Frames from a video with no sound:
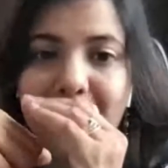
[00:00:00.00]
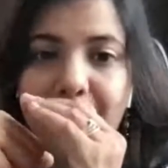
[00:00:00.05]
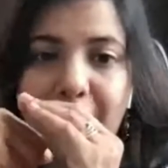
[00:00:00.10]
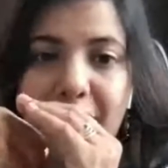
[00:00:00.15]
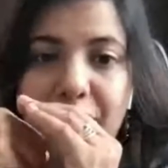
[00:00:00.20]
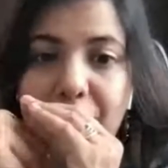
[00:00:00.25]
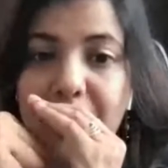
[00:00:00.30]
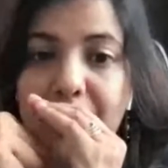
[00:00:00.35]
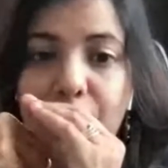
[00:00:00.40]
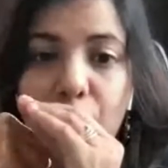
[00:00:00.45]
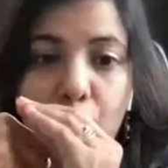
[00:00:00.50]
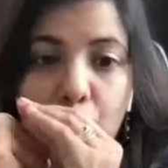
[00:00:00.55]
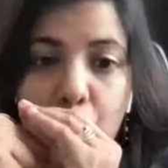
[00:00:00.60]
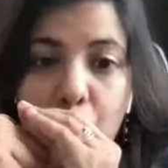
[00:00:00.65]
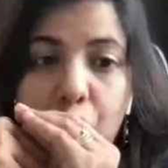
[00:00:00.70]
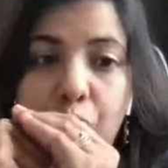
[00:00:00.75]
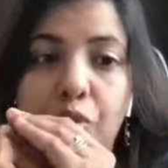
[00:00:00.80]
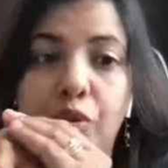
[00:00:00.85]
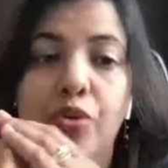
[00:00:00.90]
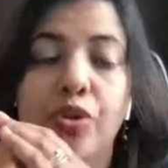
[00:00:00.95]
between those
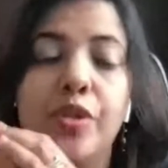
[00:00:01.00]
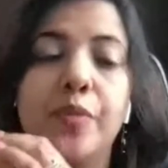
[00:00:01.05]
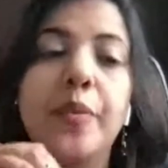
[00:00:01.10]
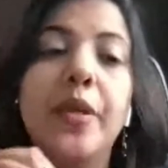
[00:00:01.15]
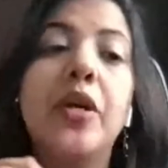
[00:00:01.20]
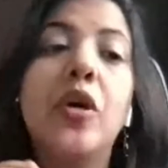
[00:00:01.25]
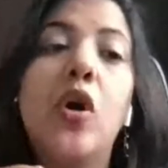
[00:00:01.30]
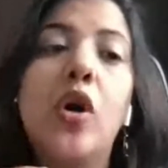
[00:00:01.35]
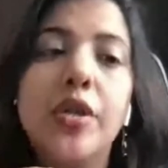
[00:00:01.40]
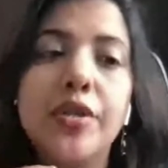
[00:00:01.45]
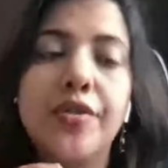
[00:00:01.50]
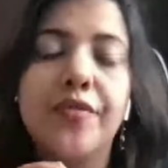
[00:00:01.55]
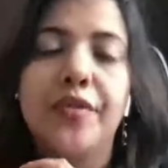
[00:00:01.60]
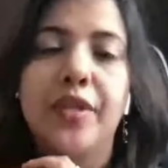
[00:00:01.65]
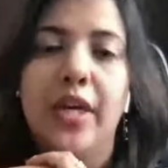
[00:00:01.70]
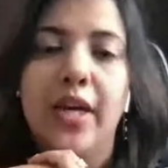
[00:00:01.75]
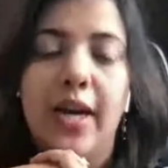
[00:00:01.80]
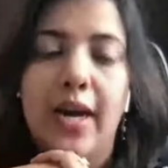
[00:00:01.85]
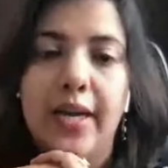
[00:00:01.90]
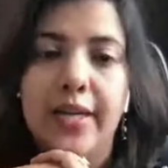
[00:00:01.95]
two bones because of
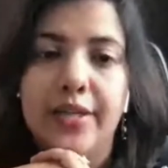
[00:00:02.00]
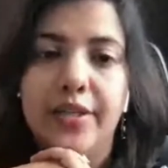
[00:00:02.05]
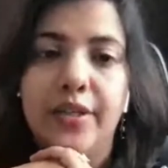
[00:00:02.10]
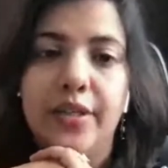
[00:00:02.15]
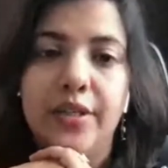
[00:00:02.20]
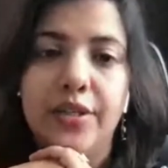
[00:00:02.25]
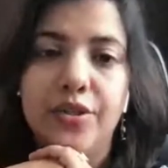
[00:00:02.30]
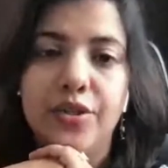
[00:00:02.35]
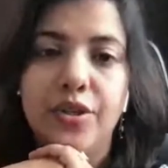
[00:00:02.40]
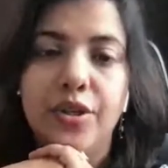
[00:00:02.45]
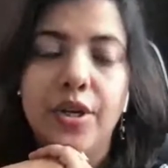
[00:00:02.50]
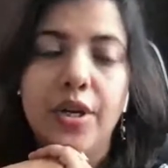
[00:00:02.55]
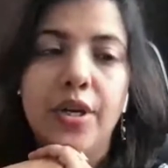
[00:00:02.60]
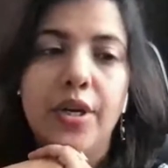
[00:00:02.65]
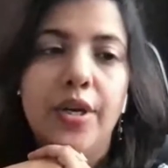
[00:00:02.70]
the cartilage.